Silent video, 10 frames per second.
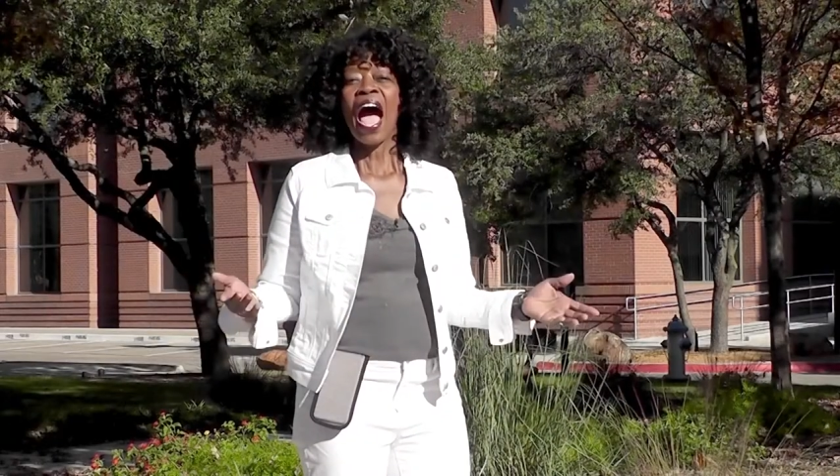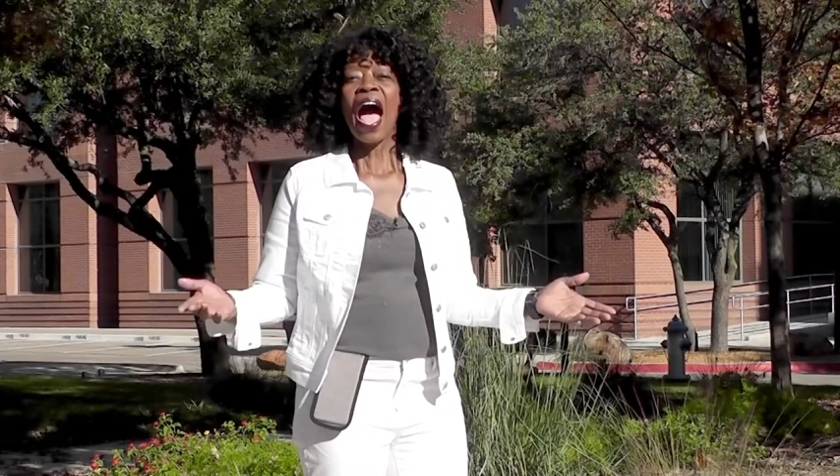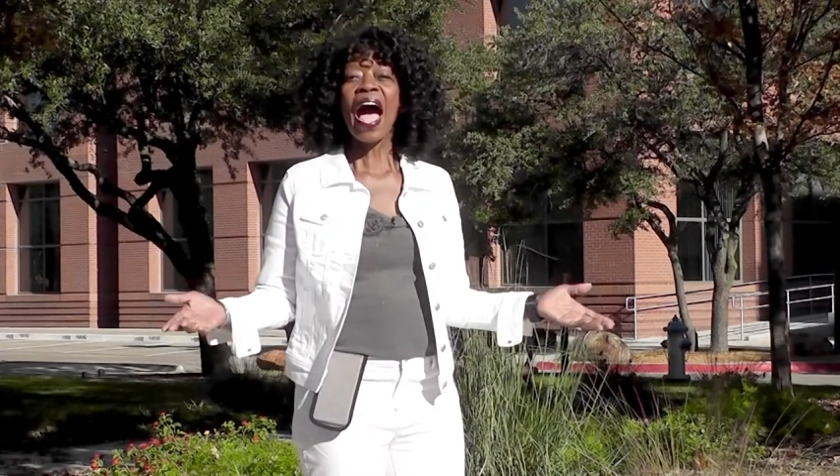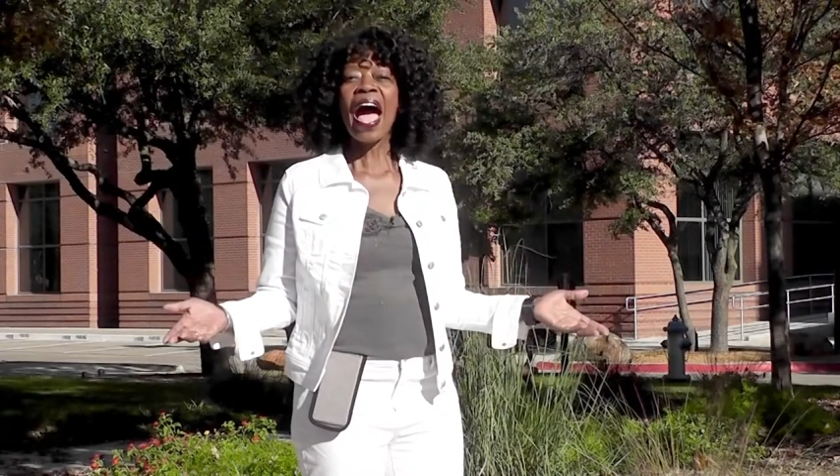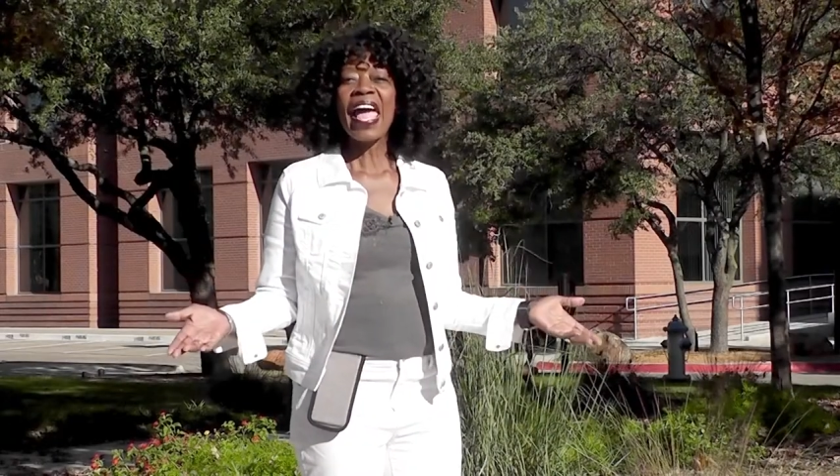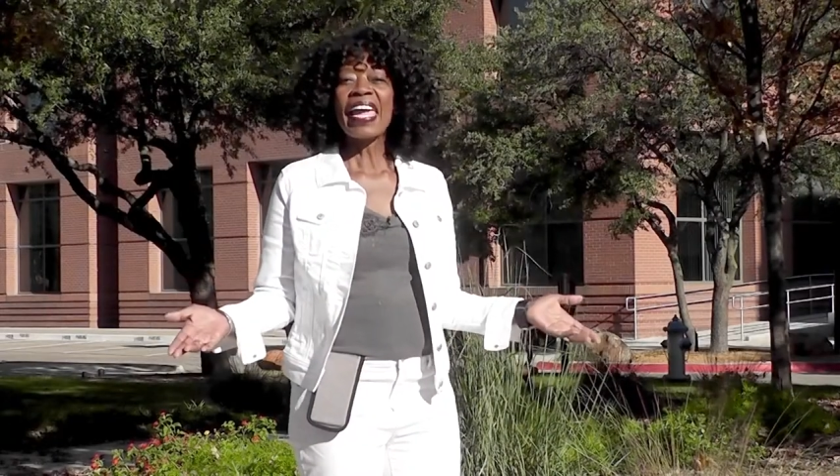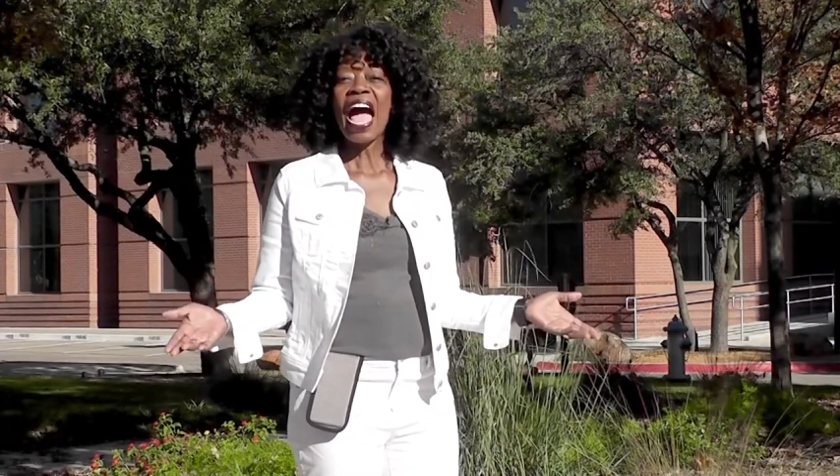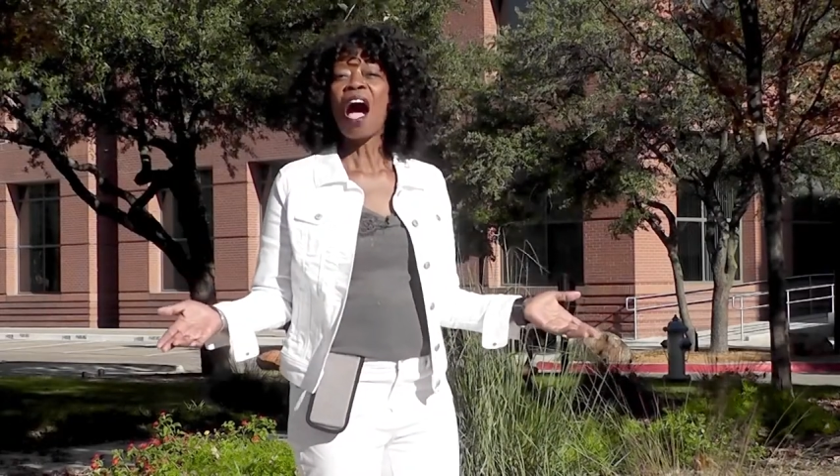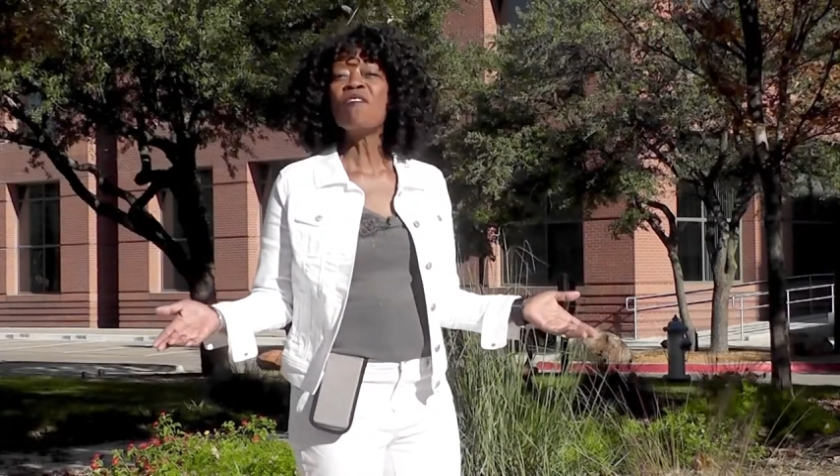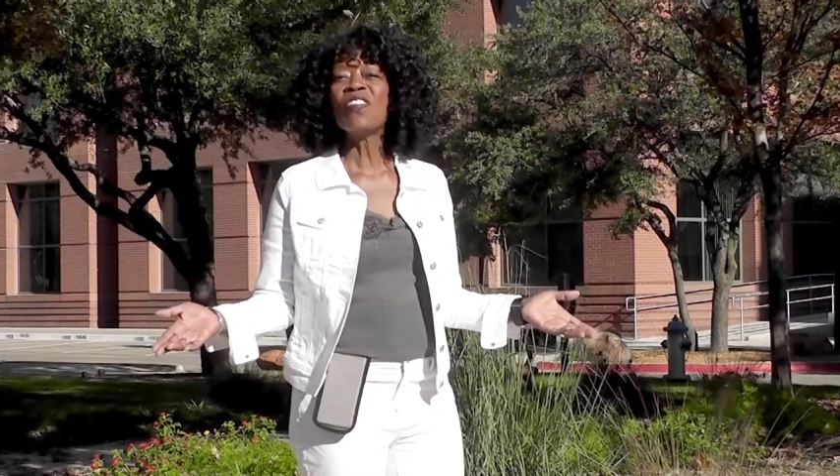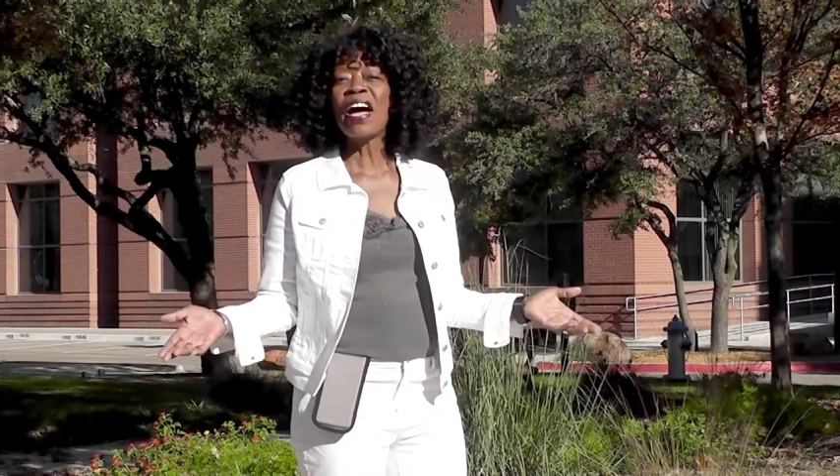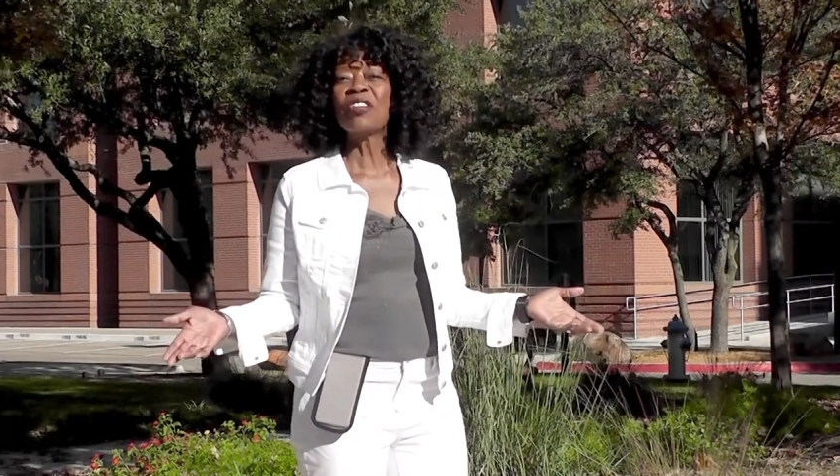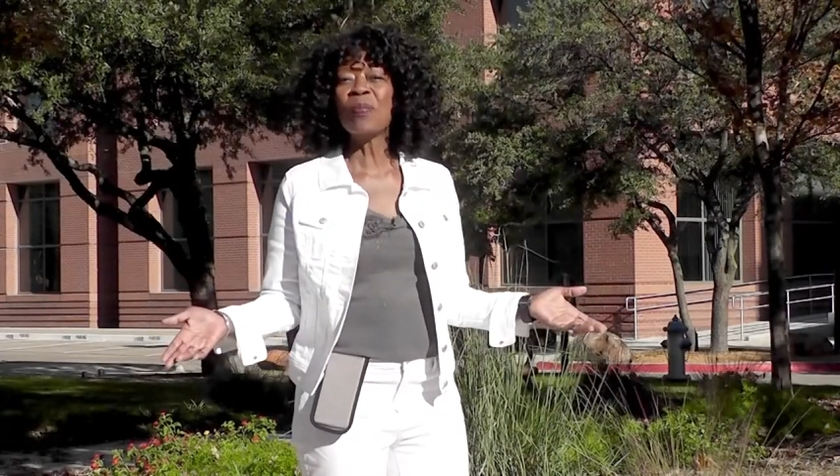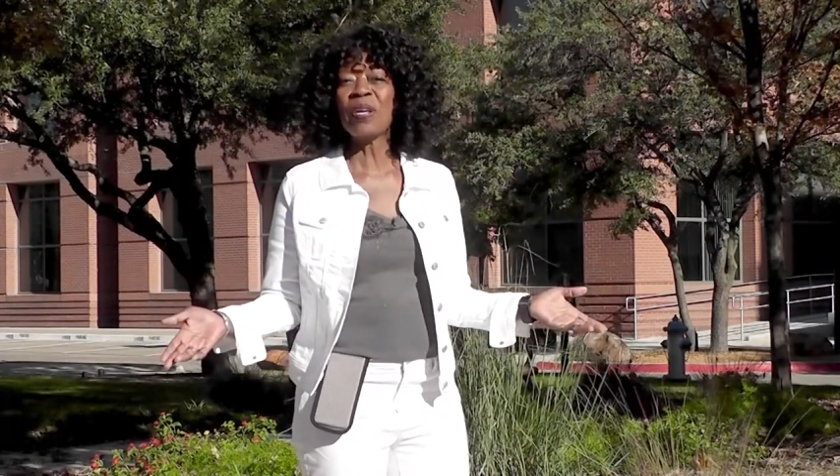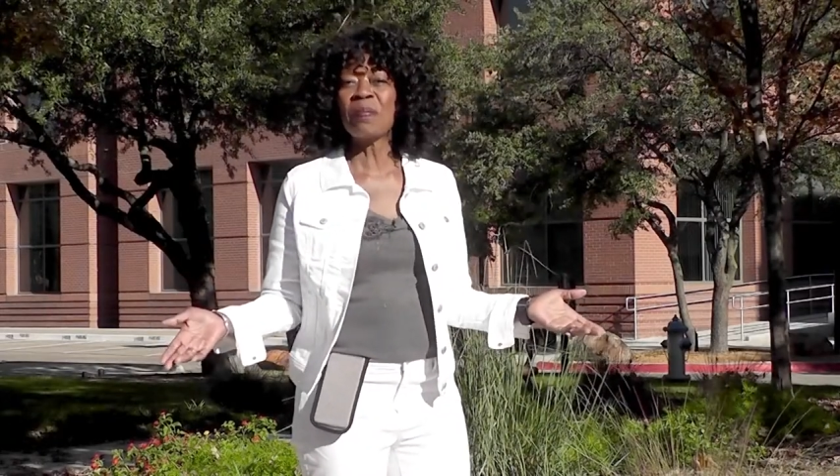Hi, I'm
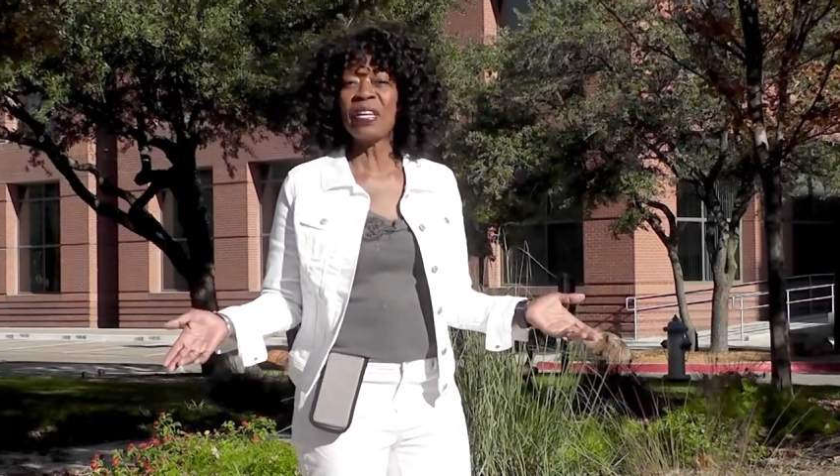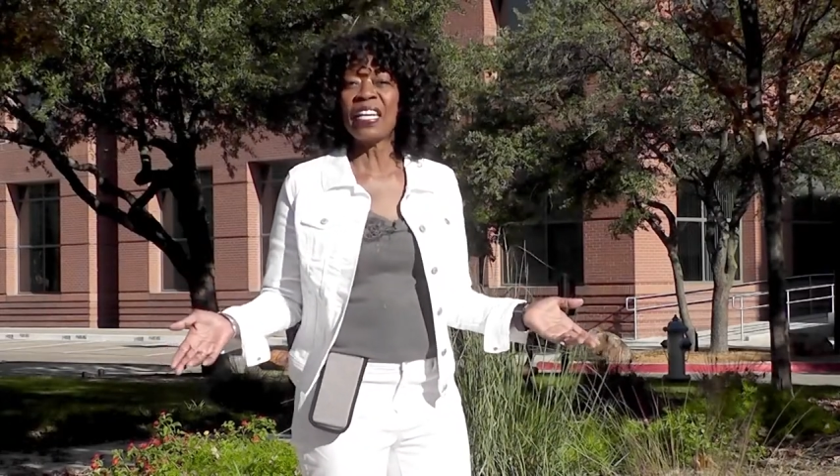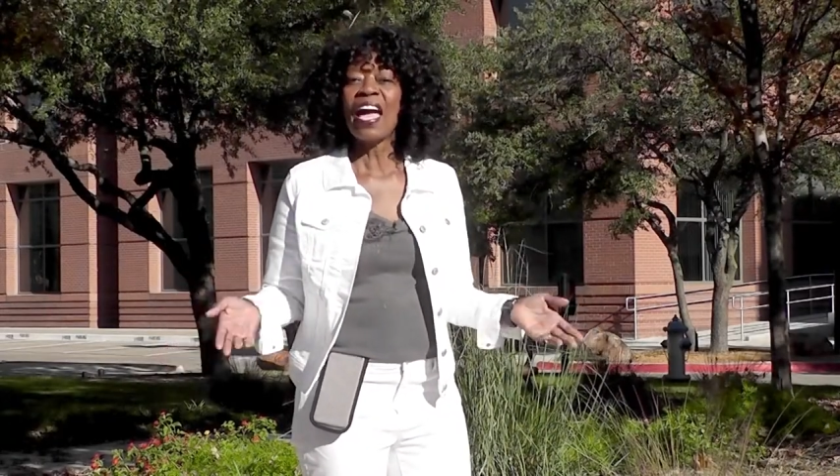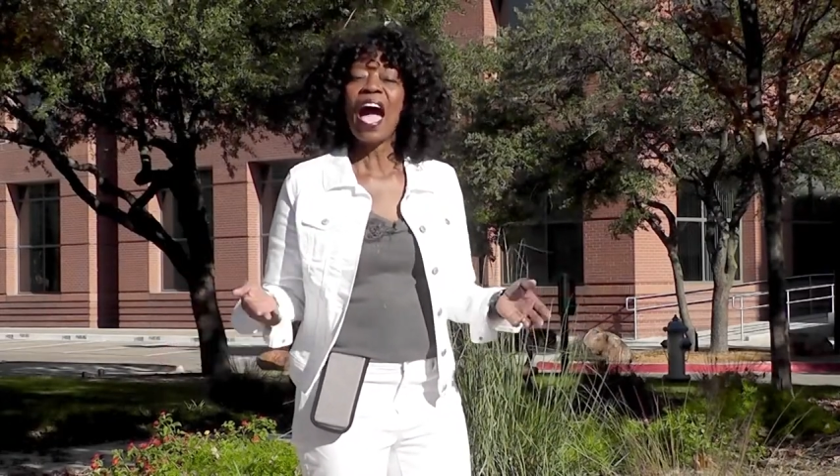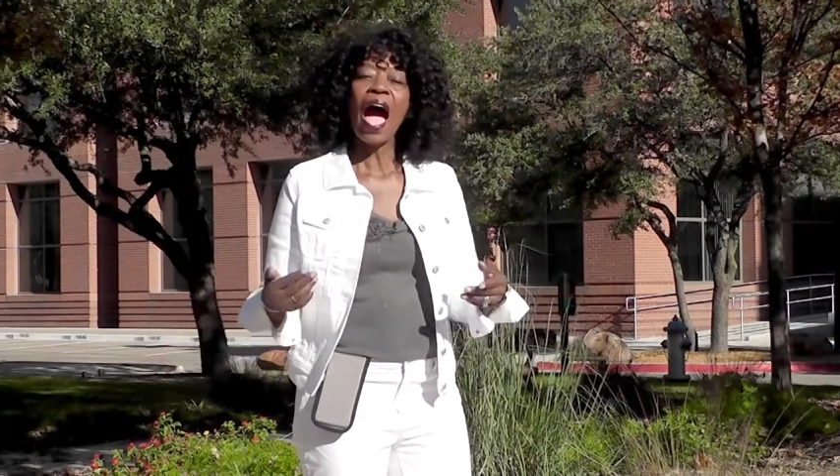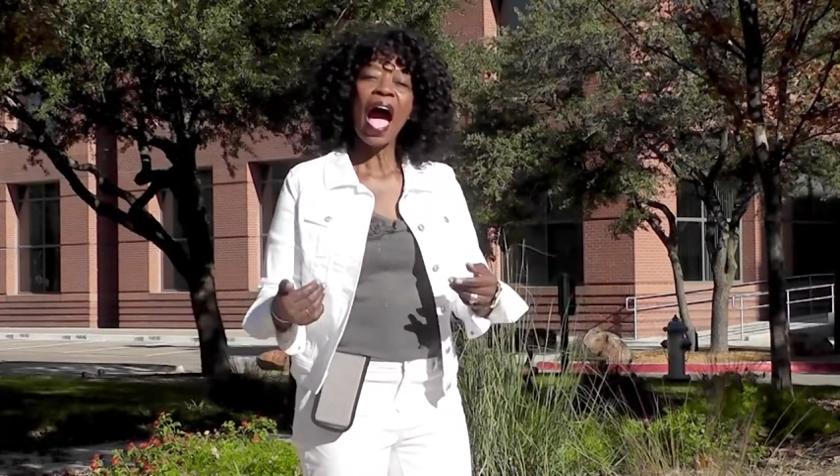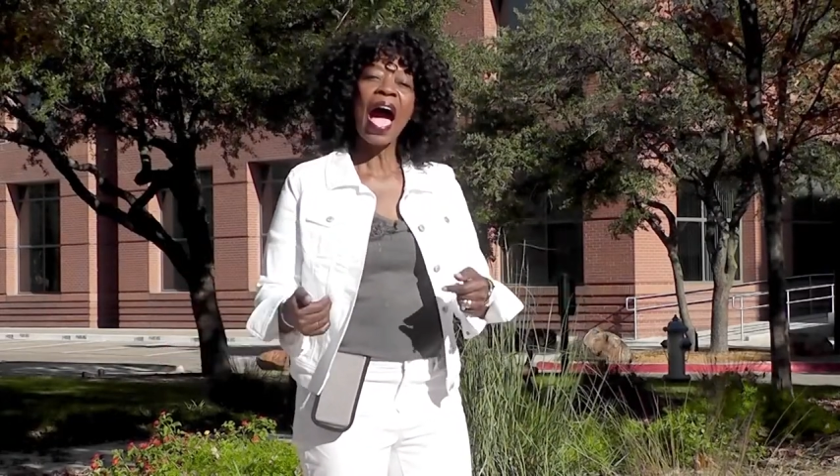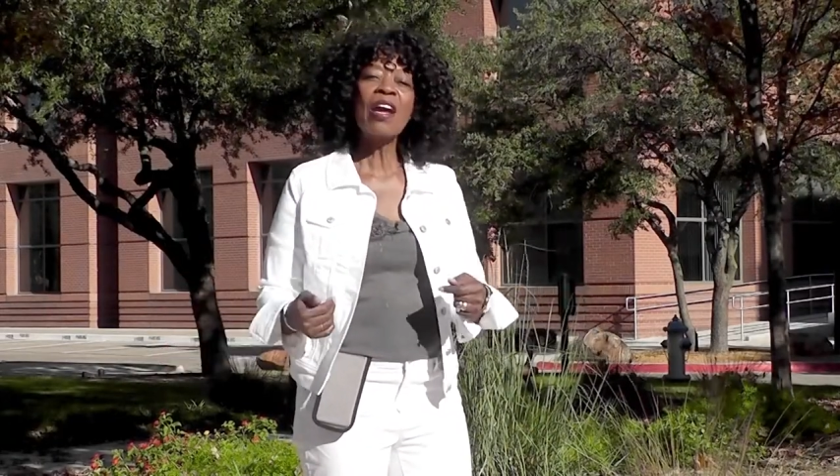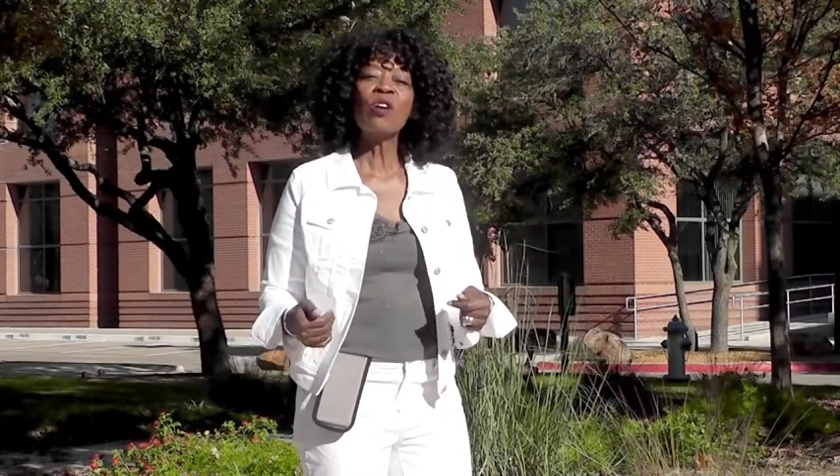Valder Beebe. I